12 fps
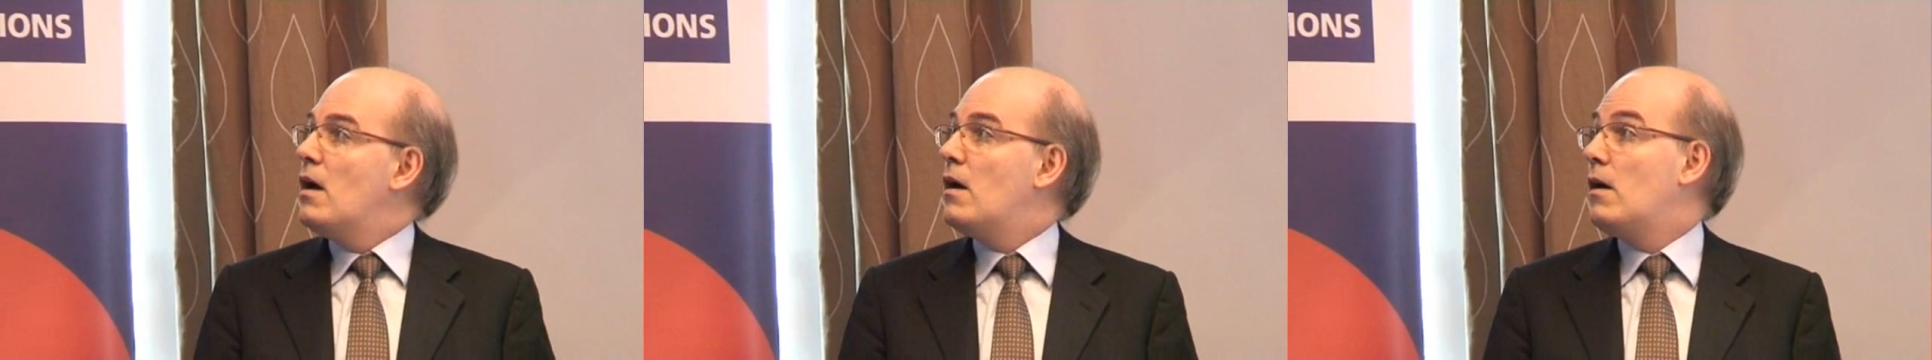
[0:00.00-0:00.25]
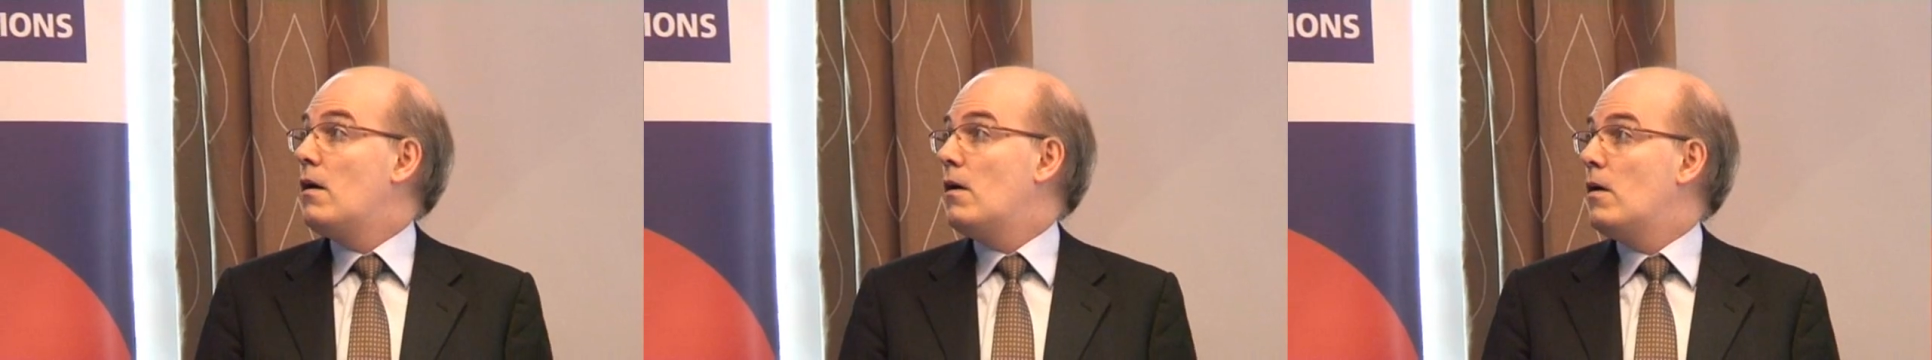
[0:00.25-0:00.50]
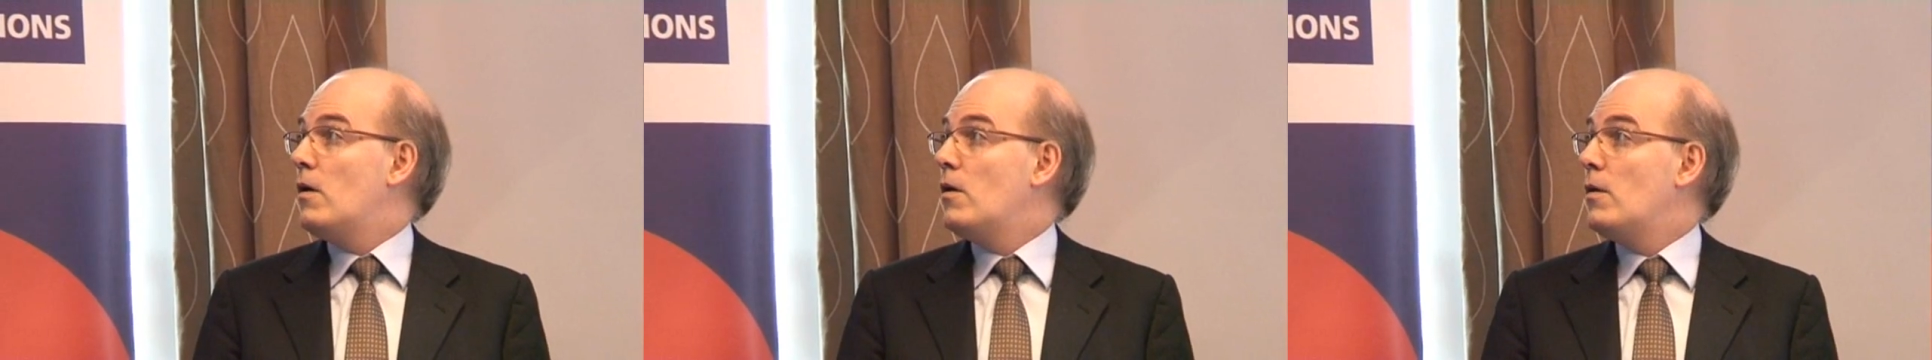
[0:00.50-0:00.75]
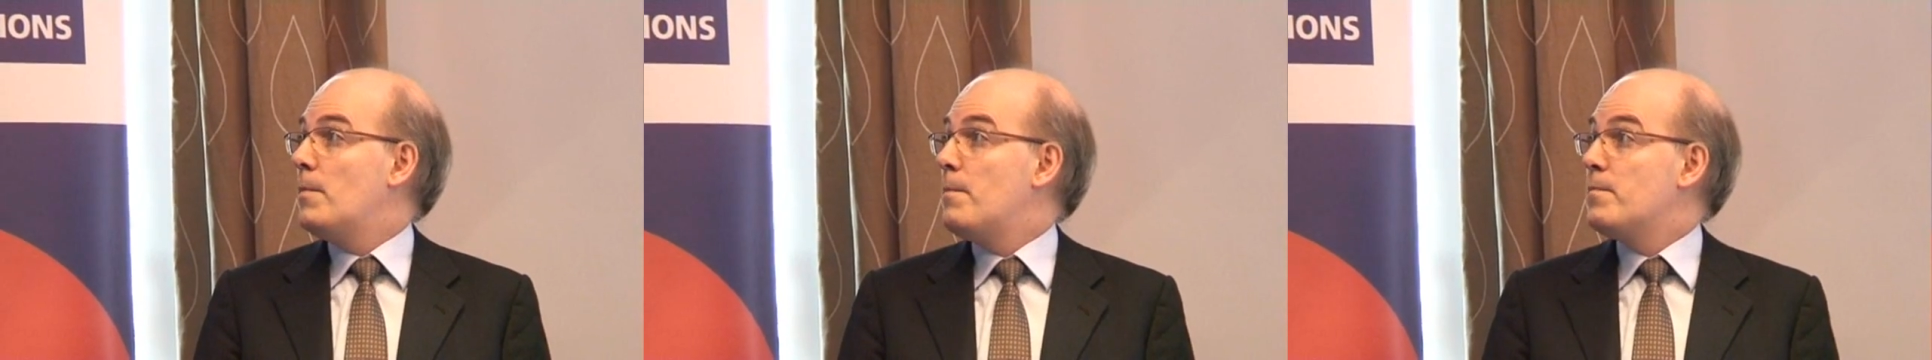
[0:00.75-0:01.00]

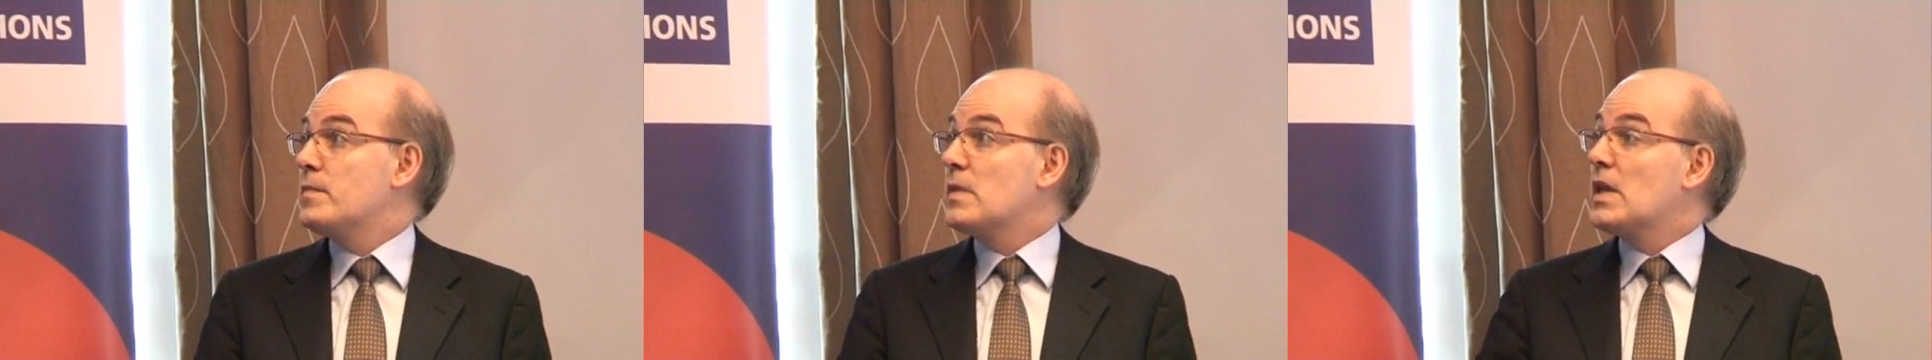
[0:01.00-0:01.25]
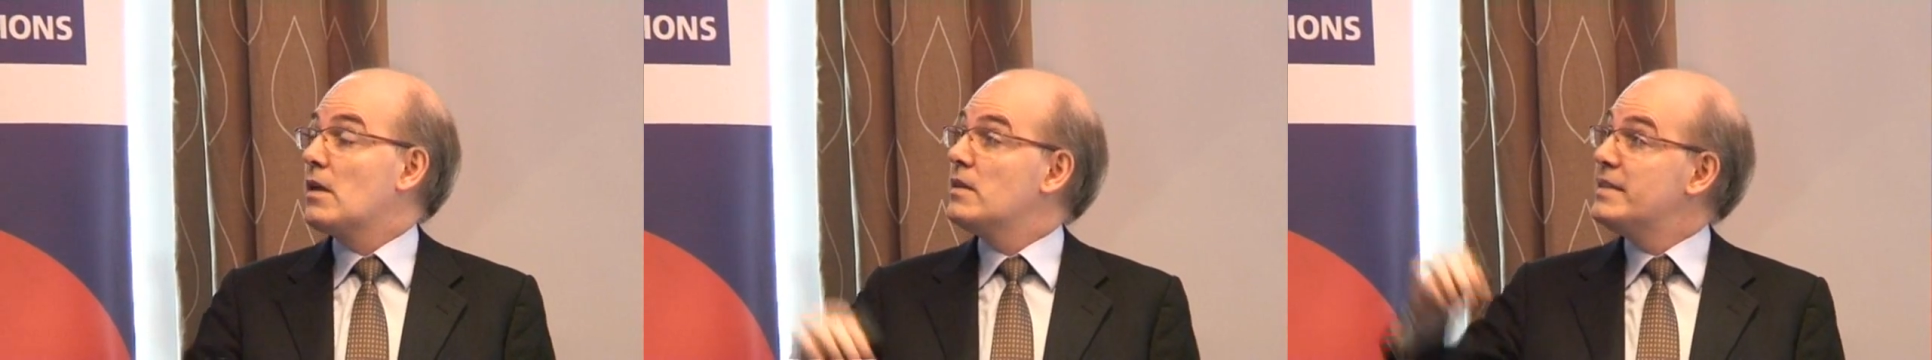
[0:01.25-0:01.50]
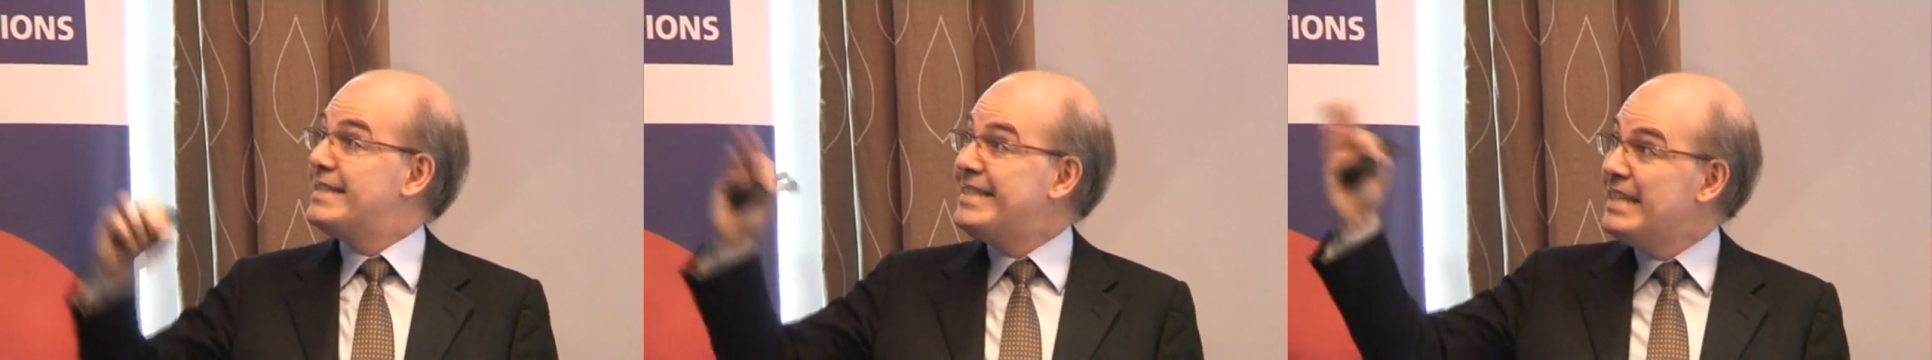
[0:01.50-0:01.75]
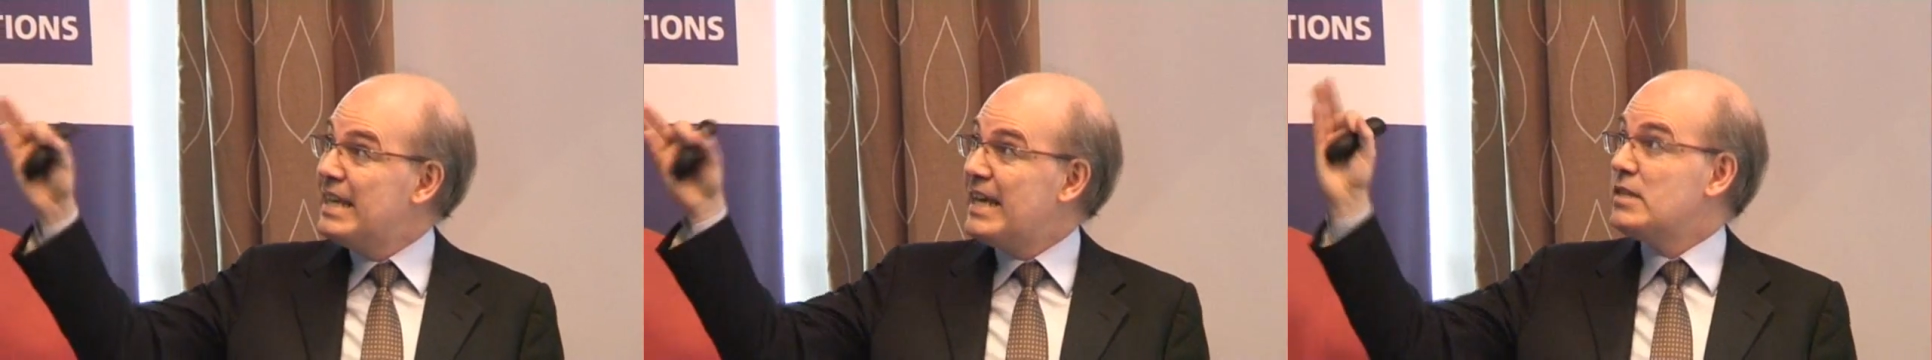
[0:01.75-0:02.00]
Um,
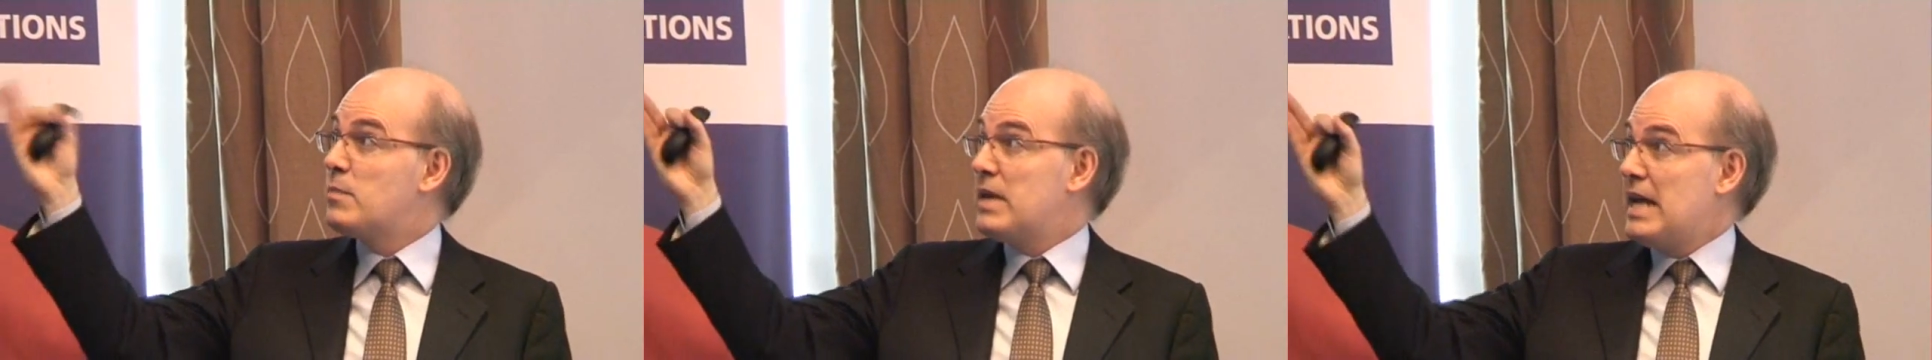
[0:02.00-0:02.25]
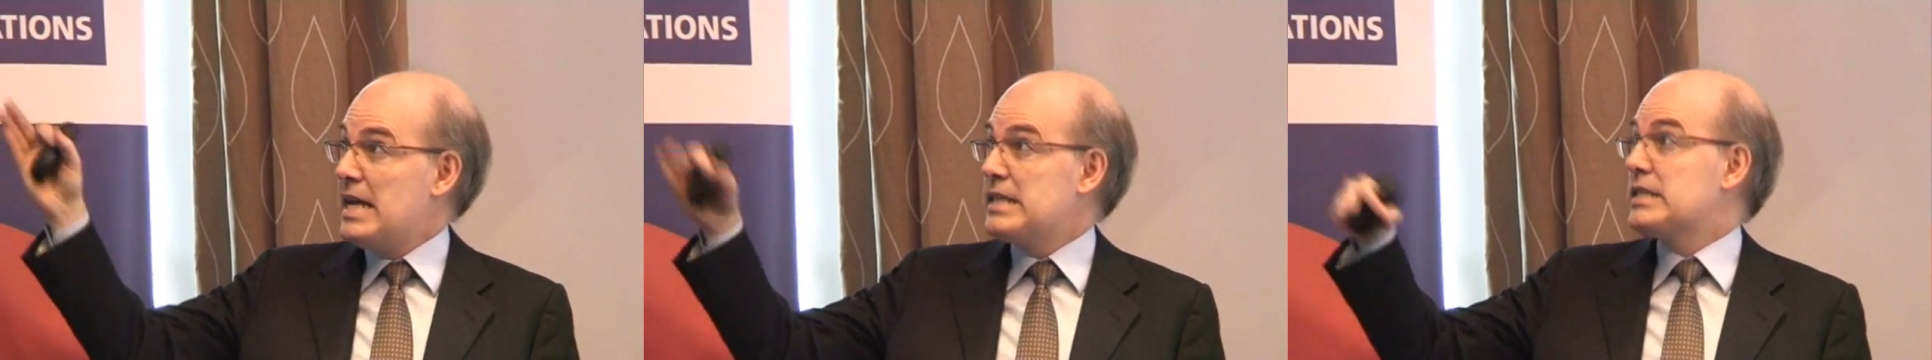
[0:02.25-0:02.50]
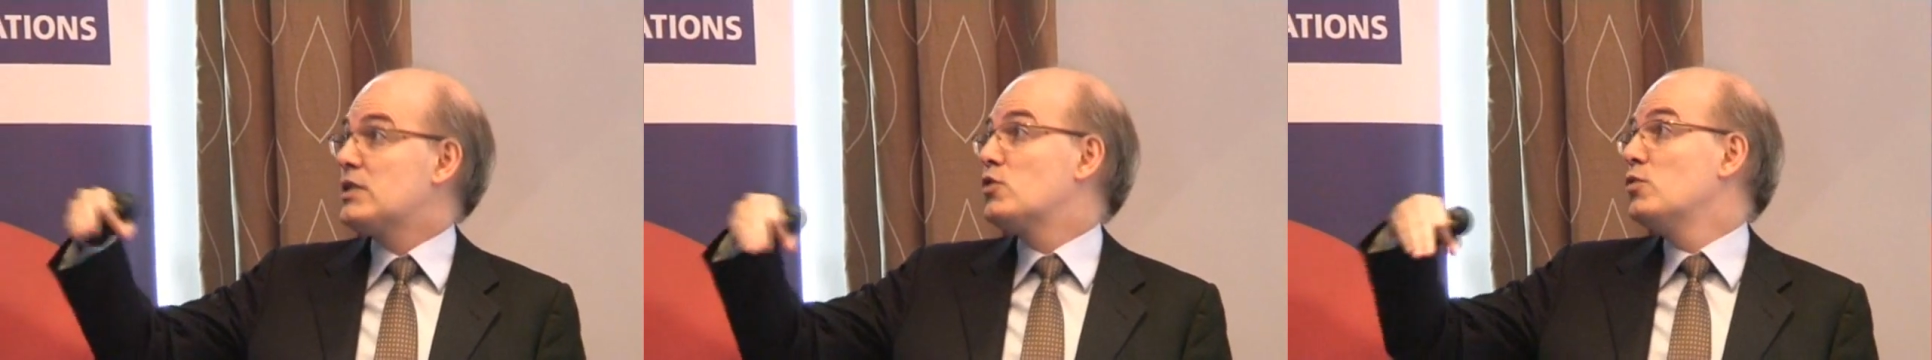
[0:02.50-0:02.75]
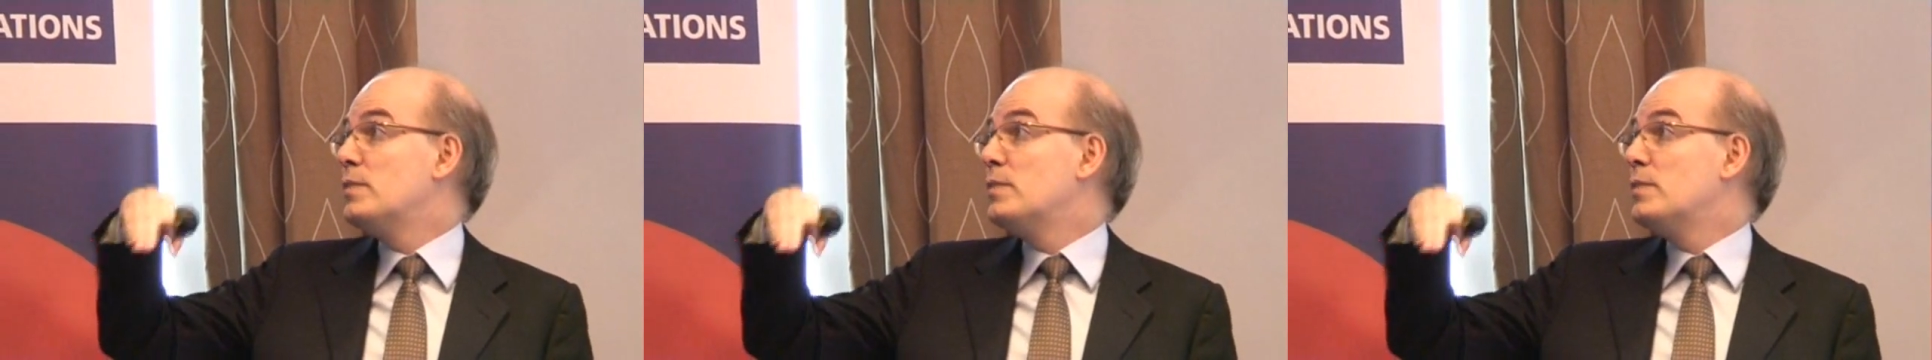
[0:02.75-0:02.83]
delayed plans to